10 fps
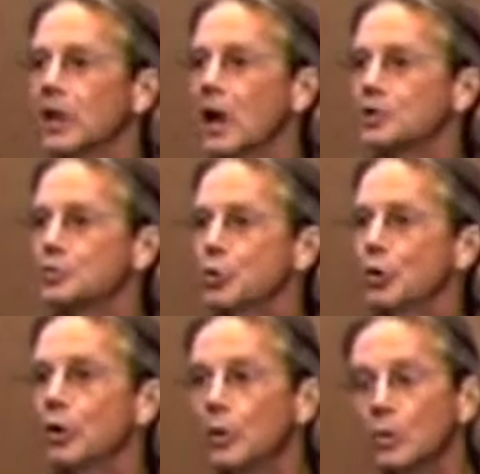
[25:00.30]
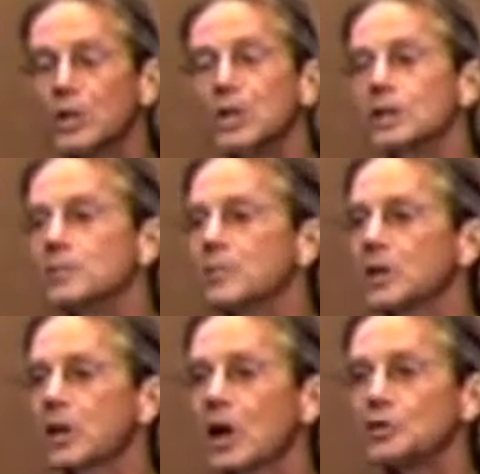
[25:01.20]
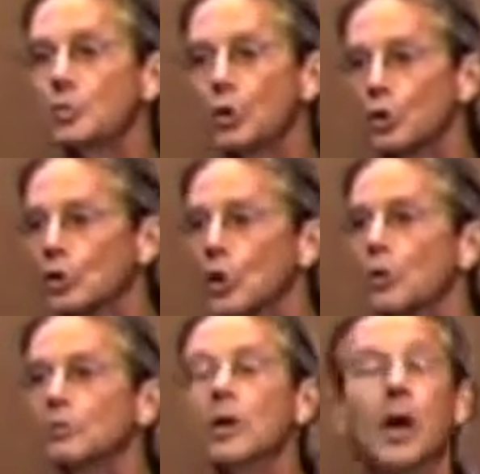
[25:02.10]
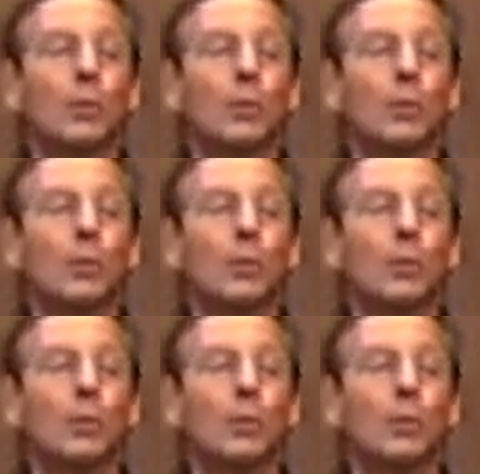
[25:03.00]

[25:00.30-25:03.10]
in God's Word, we need to be in God's Word alone,